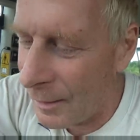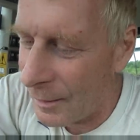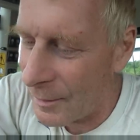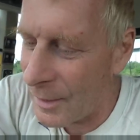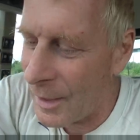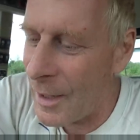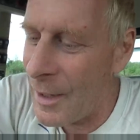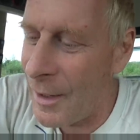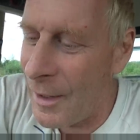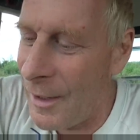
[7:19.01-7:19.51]

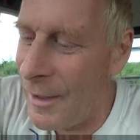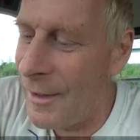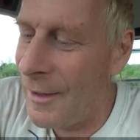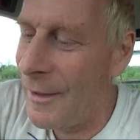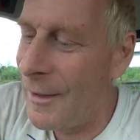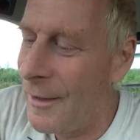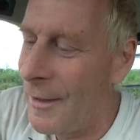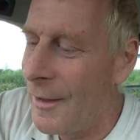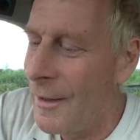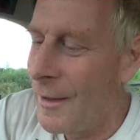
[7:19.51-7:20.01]
Say it.
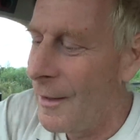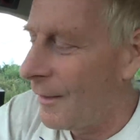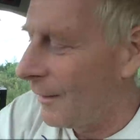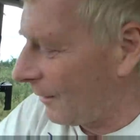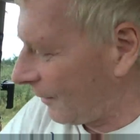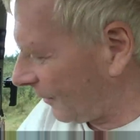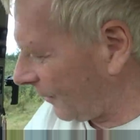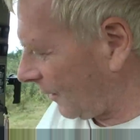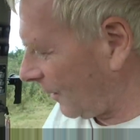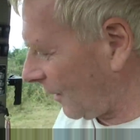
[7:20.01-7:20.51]

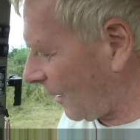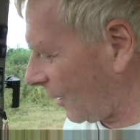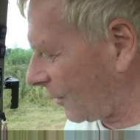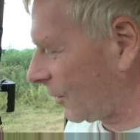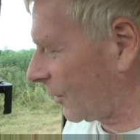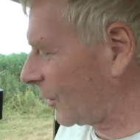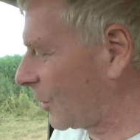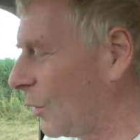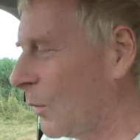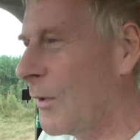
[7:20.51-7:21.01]
Well done. I
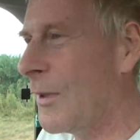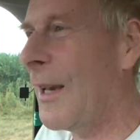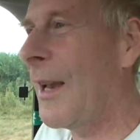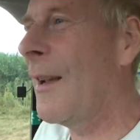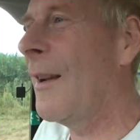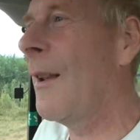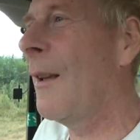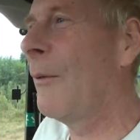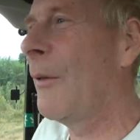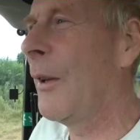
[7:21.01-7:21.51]
just called to say
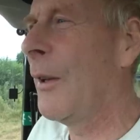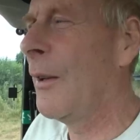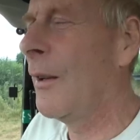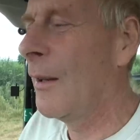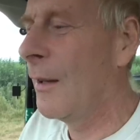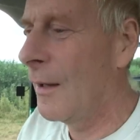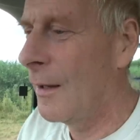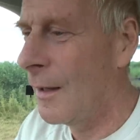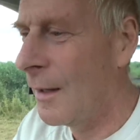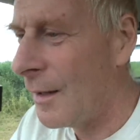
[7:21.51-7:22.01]
I love you.
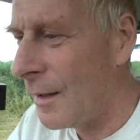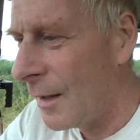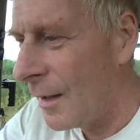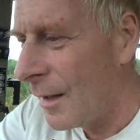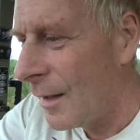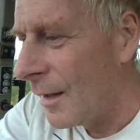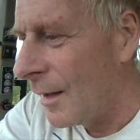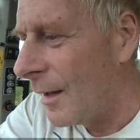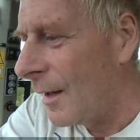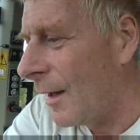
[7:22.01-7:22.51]

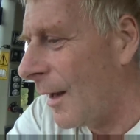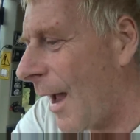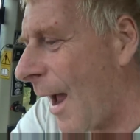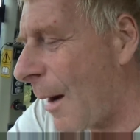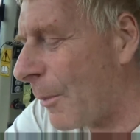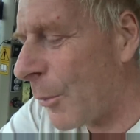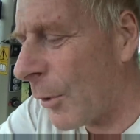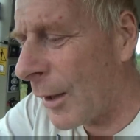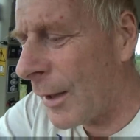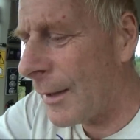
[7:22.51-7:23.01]
Yeah.
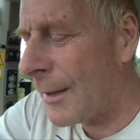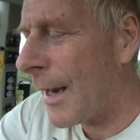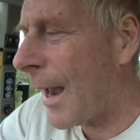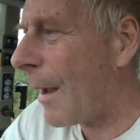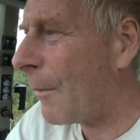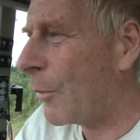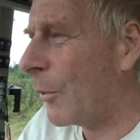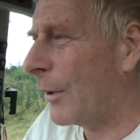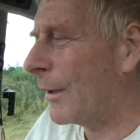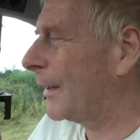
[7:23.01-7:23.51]

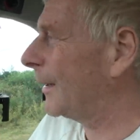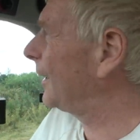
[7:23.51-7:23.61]
Abracadabra.